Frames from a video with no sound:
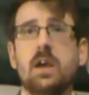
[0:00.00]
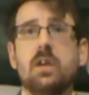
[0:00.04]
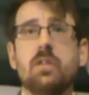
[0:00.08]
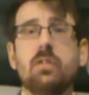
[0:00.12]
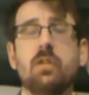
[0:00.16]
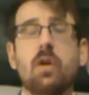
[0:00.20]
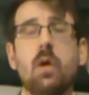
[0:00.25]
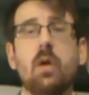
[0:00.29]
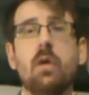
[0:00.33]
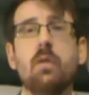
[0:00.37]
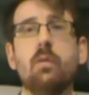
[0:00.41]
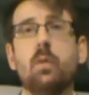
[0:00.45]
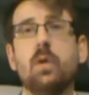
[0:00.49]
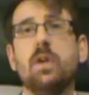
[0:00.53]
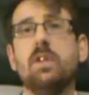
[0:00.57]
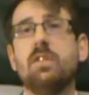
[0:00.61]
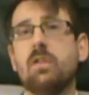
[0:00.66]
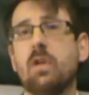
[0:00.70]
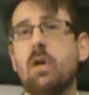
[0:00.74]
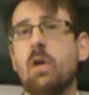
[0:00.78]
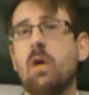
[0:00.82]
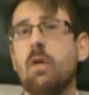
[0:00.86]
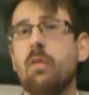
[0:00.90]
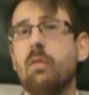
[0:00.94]
So if we
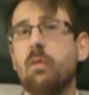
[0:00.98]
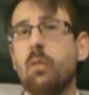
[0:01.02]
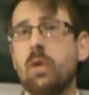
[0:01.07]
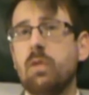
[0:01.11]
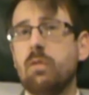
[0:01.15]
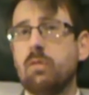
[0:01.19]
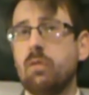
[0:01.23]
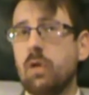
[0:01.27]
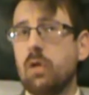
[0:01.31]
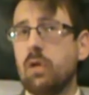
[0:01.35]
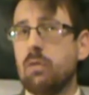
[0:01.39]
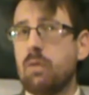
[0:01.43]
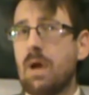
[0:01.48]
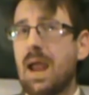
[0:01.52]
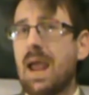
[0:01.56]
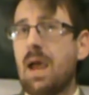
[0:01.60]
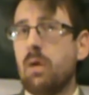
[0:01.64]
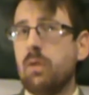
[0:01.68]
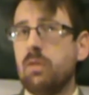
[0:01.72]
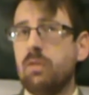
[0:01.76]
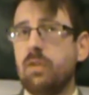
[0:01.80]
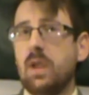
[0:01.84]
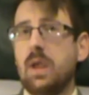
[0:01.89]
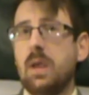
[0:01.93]
start off with Ronda
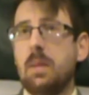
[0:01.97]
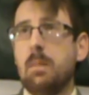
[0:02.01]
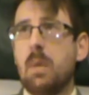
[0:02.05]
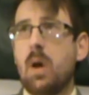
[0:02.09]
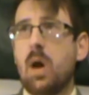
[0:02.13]
Rousey,